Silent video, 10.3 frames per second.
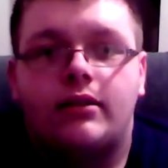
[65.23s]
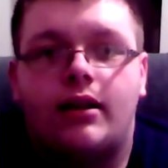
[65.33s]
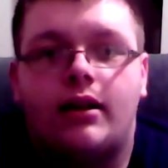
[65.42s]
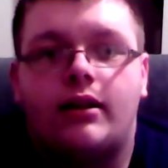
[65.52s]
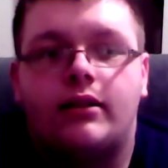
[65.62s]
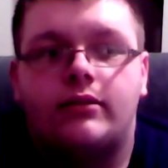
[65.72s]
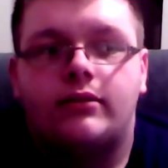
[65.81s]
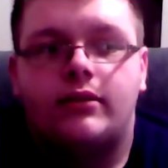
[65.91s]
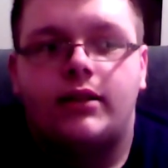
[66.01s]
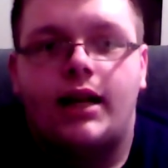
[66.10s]
I
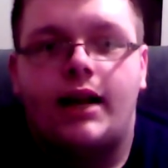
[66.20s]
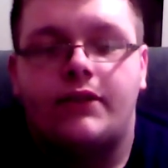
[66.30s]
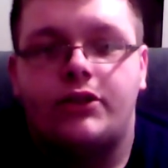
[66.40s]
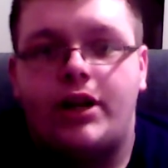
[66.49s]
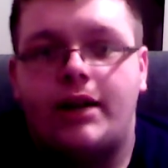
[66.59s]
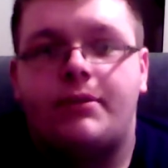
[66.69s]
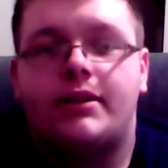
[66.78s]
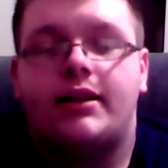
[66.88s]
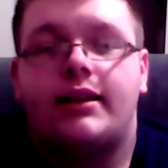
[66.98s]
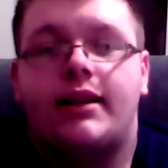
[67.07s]
have a Champion
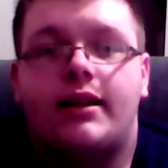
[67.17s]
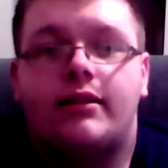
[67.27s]
like that.